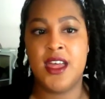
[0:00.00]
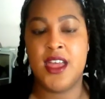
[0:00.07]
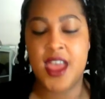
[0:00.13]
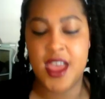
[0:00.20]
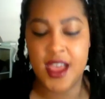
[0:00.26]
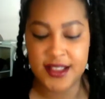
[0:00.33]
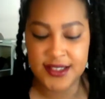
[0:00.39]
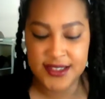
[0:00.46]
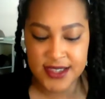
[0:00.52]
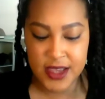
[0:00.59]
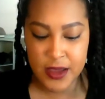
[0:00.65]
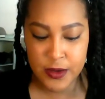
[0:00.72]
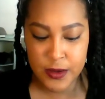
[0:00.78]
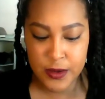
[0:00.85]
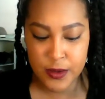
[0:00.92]
And
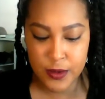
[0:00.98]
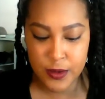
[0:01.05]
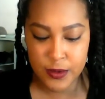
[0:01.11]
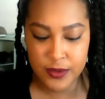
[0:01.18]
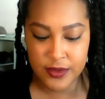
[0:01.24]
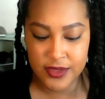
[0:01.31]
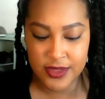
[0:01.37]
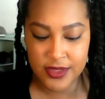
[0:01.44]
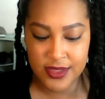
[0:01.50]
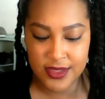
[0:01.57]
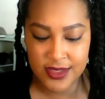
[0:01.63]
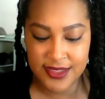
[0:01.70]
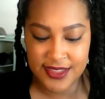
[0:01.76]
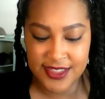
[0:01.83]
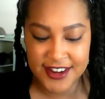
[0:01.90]
so
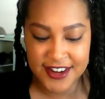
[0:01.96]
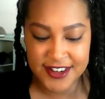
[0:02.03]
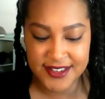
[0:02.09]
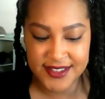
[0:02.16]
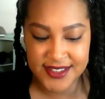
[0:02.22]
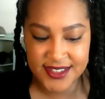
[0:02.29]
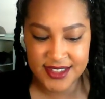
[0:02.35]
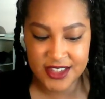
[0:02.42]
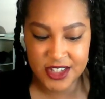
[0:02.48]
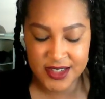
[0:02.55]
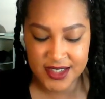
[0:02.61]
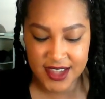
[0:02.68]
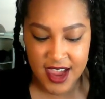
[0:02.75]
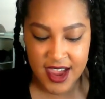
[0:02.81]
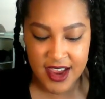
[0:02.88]
there's
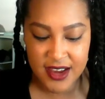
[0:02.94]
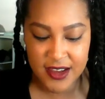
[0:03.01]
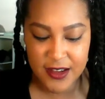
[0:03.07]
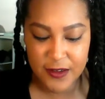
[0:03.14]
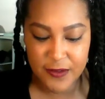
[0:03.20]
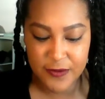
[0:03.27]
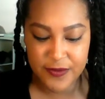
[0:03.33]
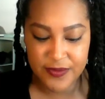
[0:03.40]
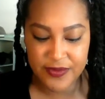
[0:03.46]
just kind of